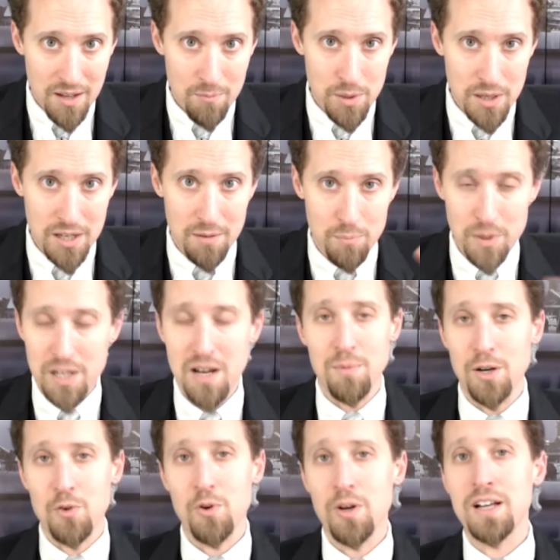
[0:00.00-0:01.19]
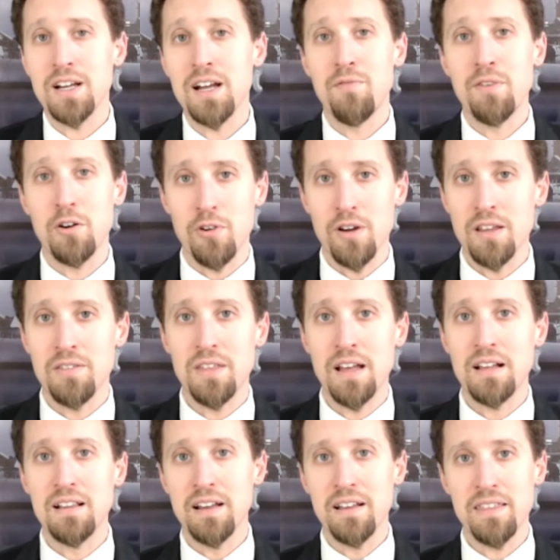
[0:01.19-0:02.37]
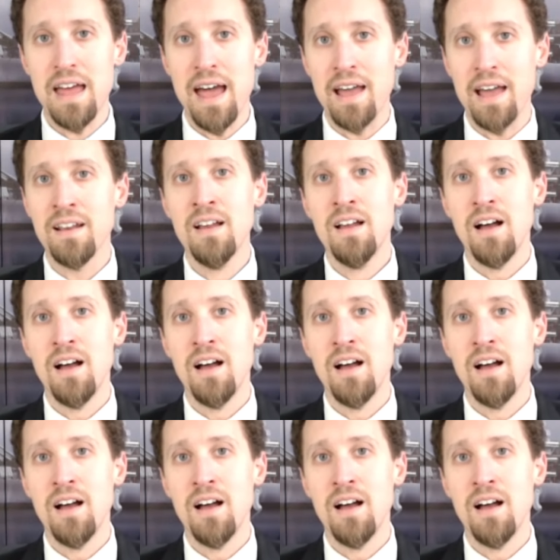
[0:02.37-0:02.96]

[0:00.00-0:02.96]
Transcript: be a become a critic of it or anything like that.